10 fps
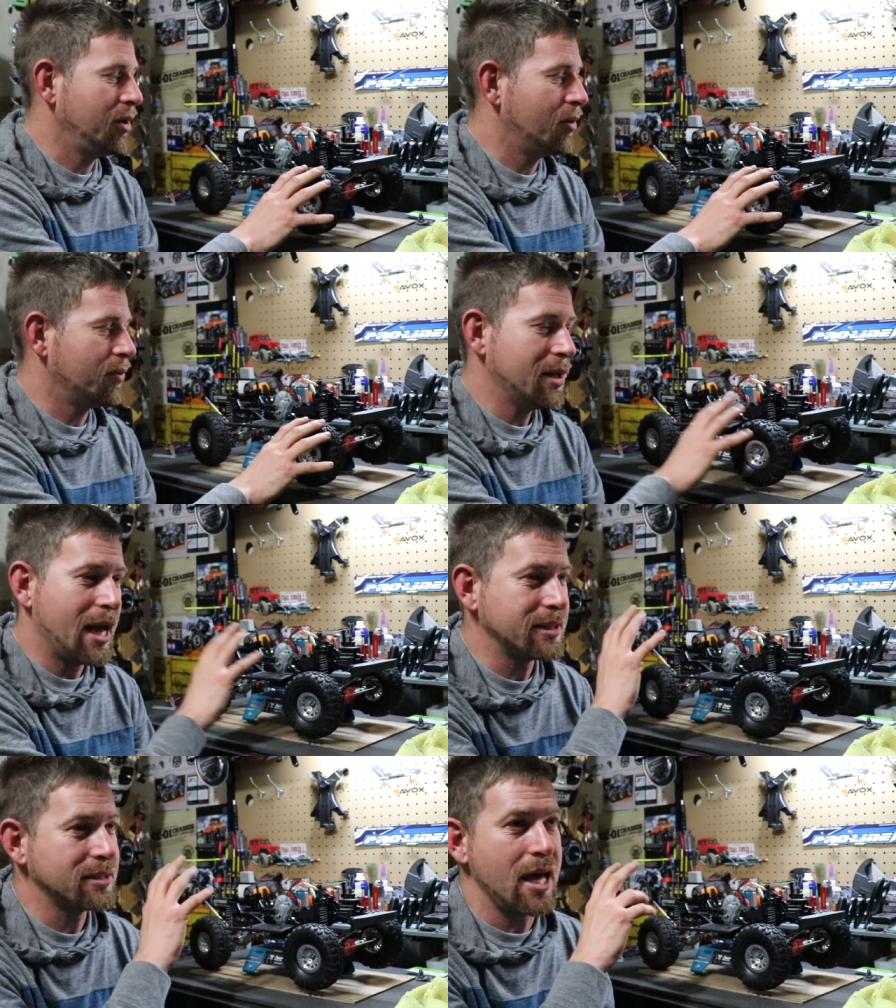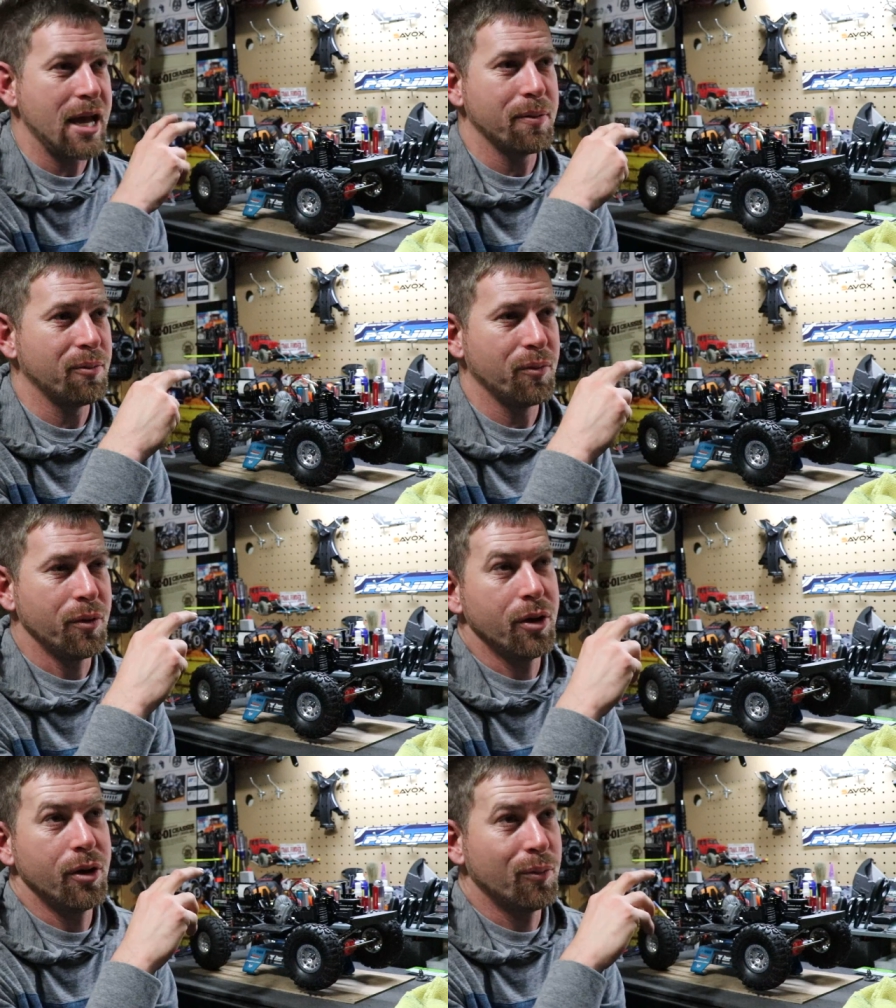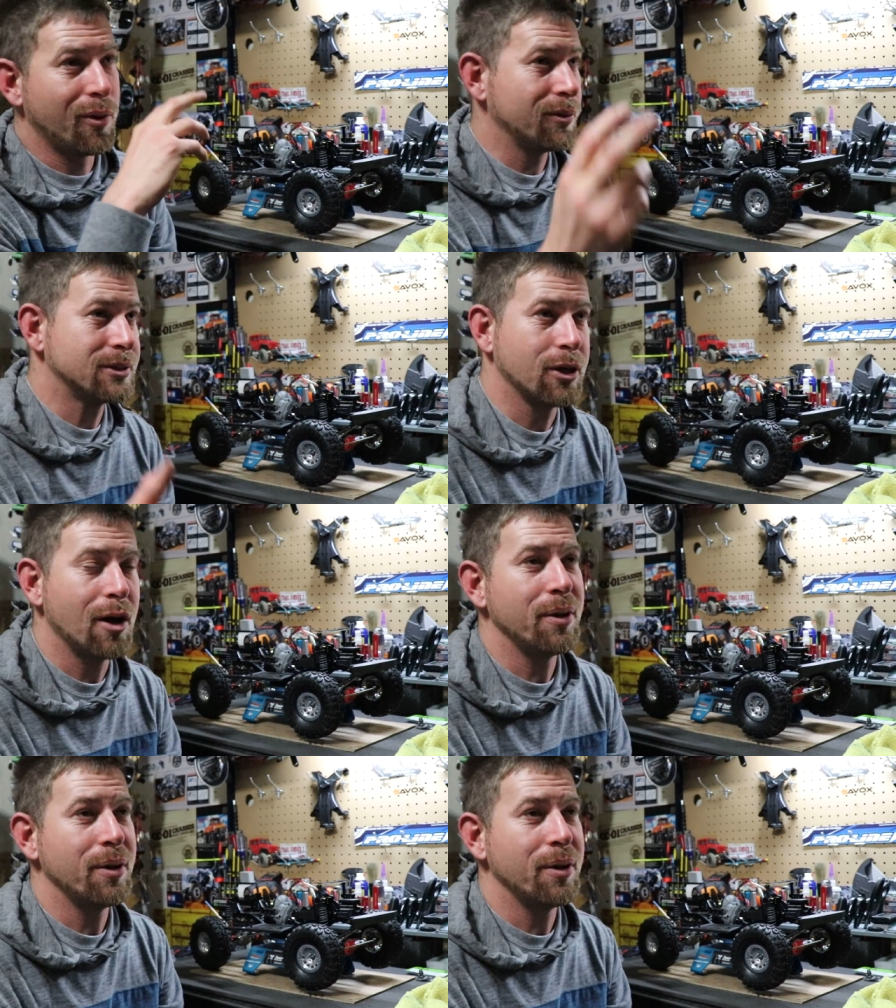You know, the next thing what was going